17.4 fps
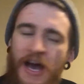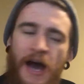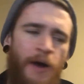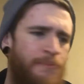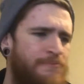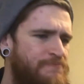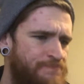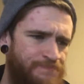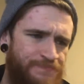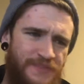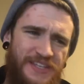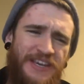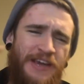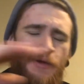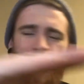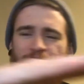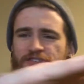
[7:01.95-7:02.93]
out,
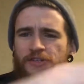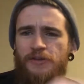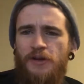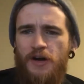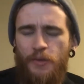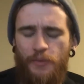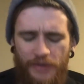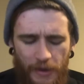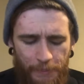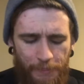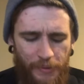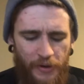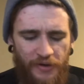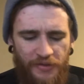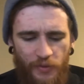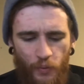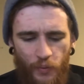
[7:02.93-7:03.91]
carries along without
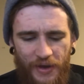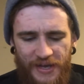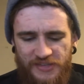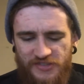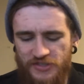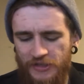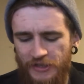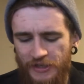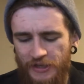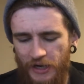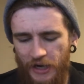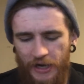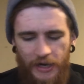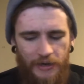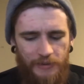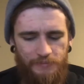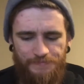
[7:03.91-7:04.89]
burning the wicks.
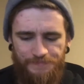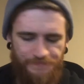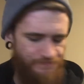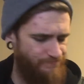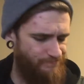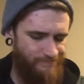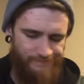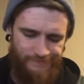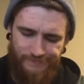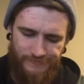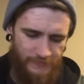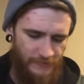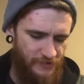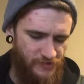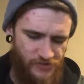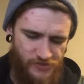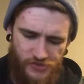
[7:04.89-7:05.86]

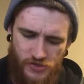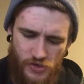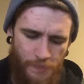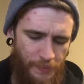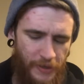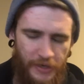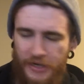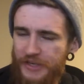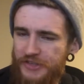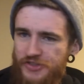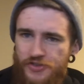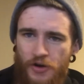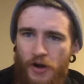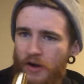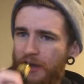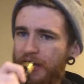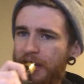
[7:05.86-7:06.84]
Super good,
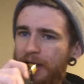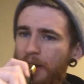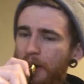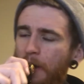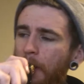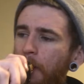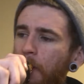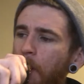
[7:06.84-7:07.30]
strong hit.